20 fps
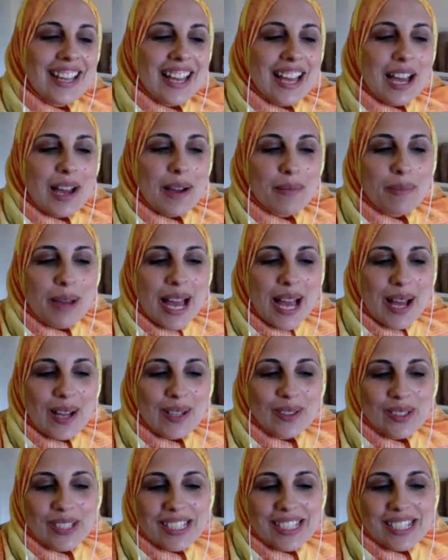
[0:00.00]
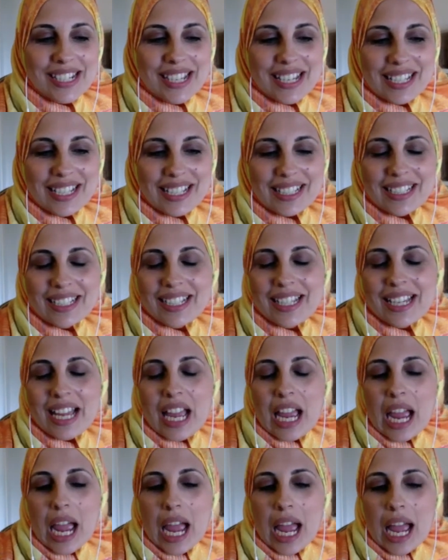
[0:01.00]
about,
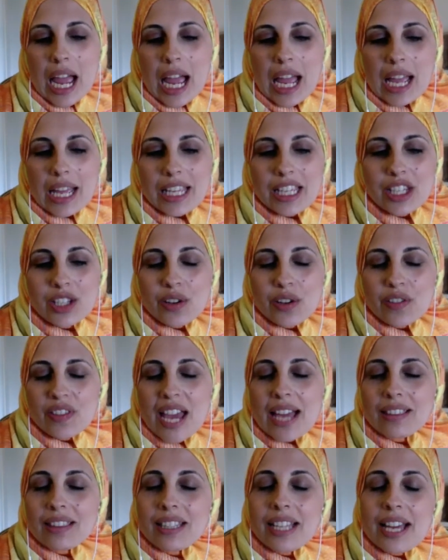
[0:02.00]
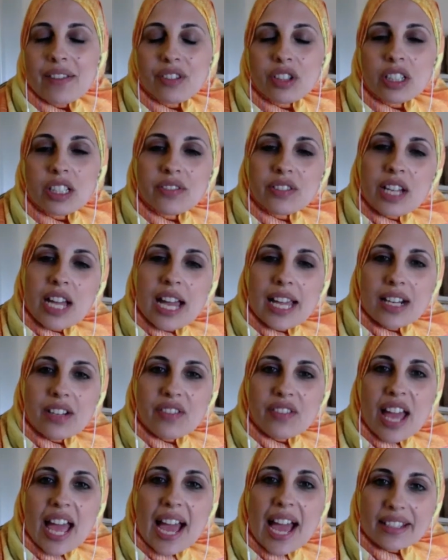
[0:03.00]
you know, that level of kind of
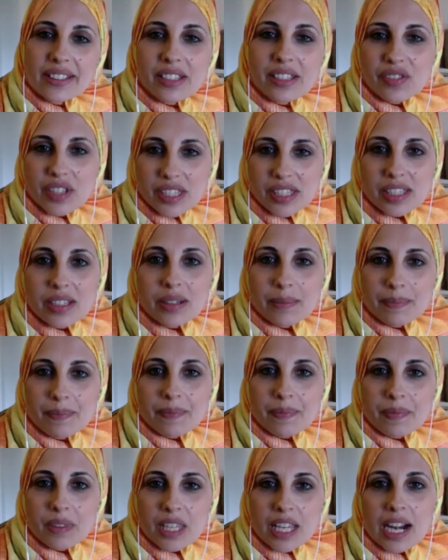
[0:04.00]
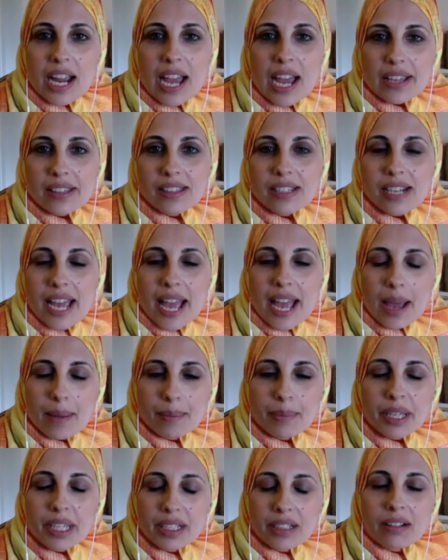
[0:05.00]
activism that has to
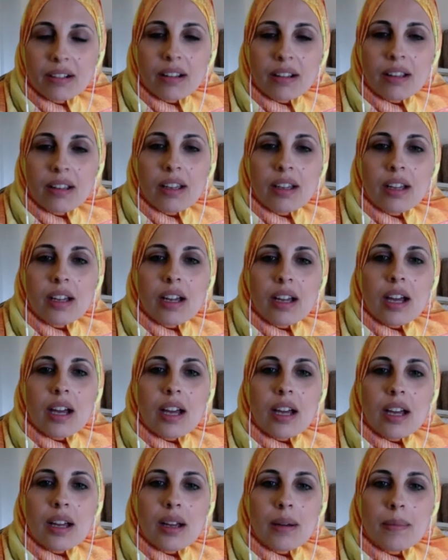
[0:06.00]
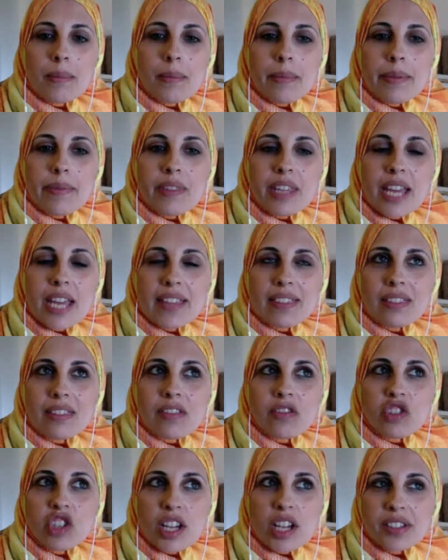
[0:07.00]
happen. That
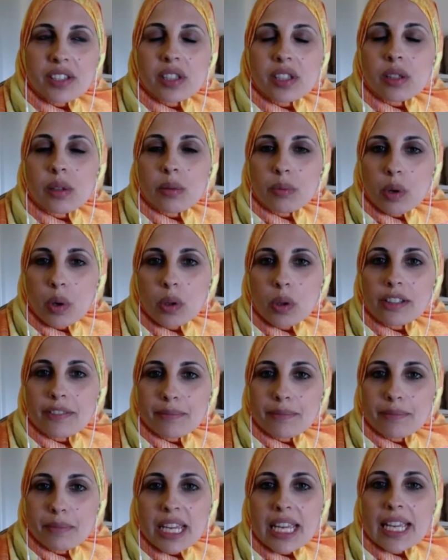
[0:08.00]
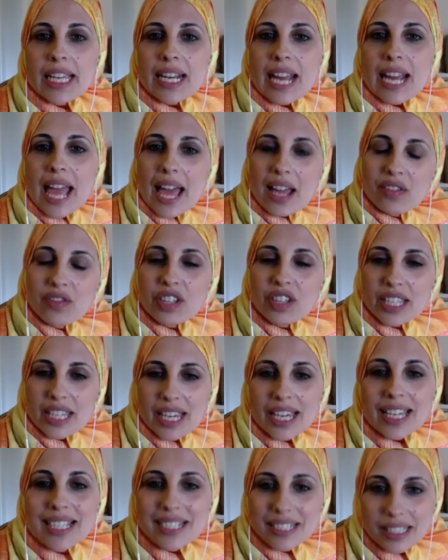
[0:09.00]
just the role of being an
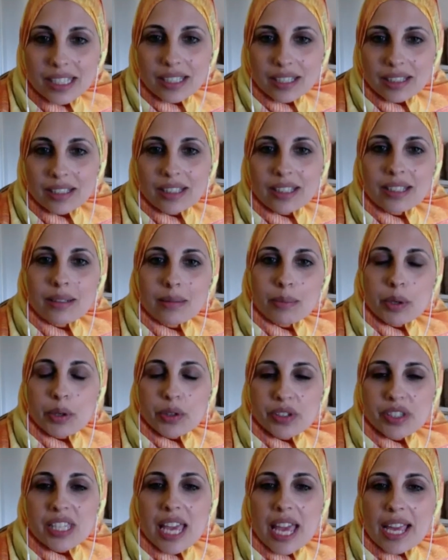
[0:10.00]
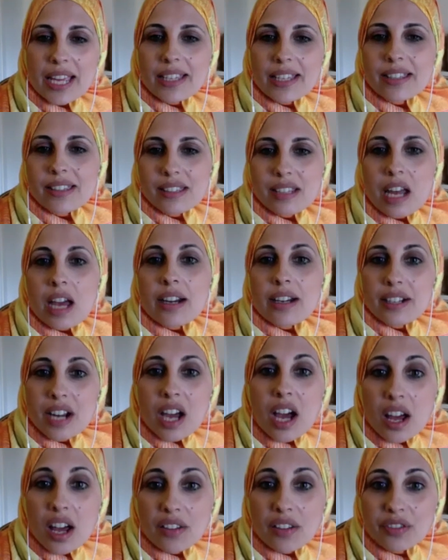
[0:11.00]
advocate per se is not
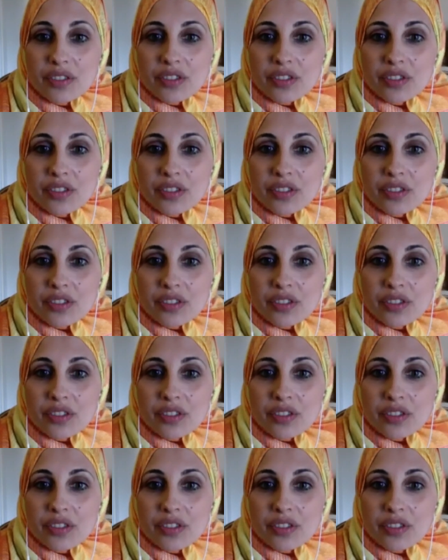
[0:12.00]
enough.